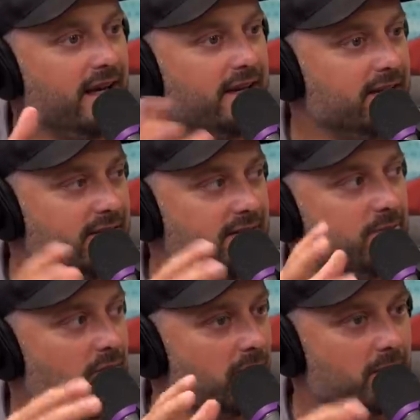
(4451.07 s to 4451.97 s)
And
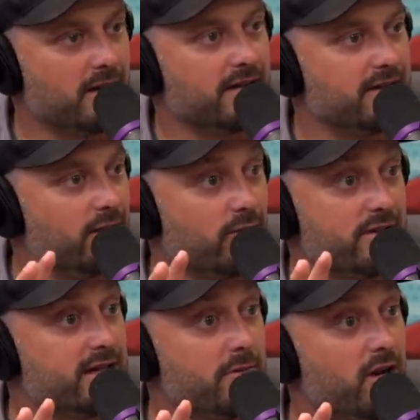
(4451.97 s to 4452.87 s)
then blah, blah, blah. Don't really
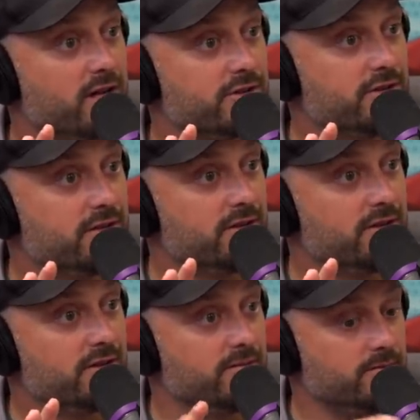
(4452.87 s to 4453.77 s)
say much.
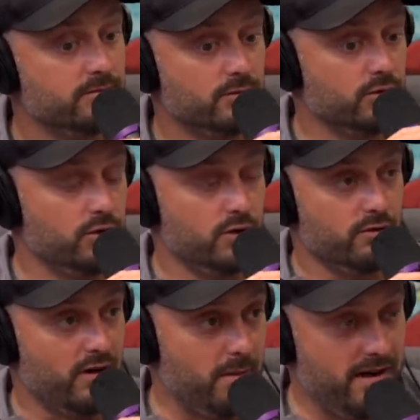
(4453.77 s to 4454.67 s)
You
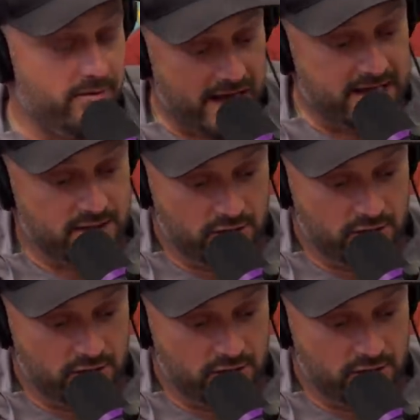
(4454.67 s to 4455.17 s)
can, I mean, as a